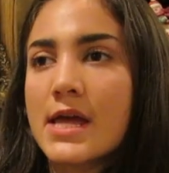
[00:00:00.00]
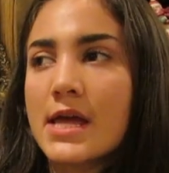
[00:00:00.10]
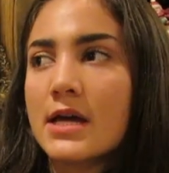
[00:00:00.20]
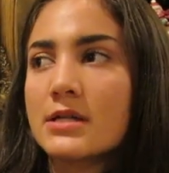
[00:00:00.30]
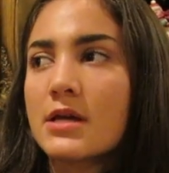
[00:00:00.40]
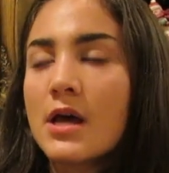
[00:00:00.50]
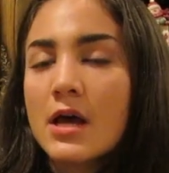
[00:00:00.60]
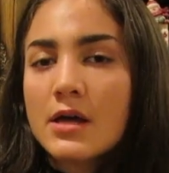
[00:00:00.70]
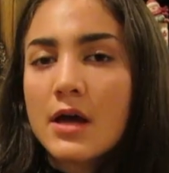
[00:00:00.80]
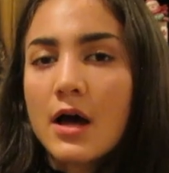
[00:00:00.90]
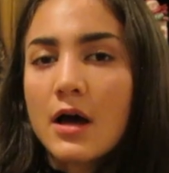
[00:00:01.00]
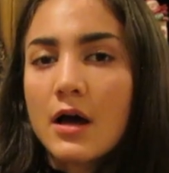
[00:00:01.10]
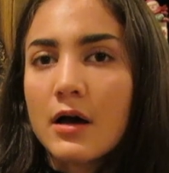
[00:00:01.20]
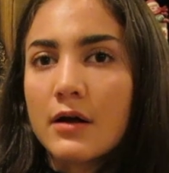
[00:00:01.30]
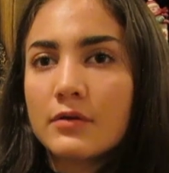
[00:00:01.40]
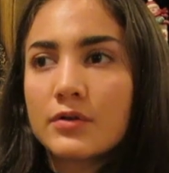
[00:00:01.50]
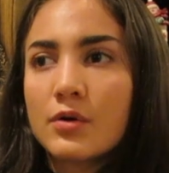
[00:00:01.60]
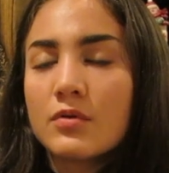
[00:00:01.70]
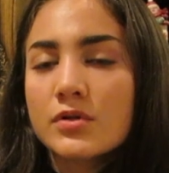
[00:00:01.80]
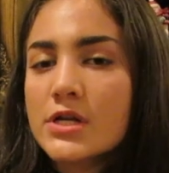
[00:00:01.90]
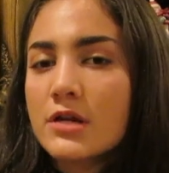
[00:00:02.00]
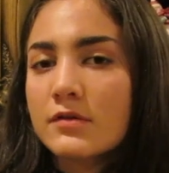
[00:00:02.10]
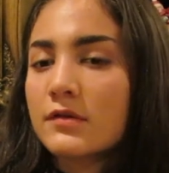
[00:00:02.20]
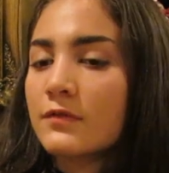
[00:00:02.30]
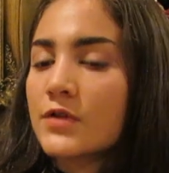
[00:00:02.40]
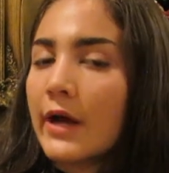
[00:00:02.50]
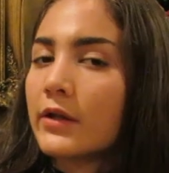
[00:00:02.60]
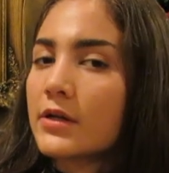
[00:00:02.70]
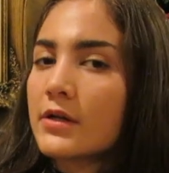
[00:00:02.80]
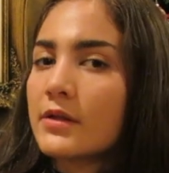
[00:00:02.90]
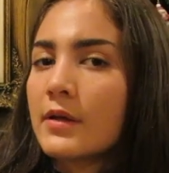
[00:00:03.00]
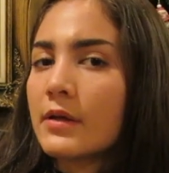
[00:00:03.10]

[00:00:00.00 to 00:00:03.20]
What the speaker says: and the older years of childhood,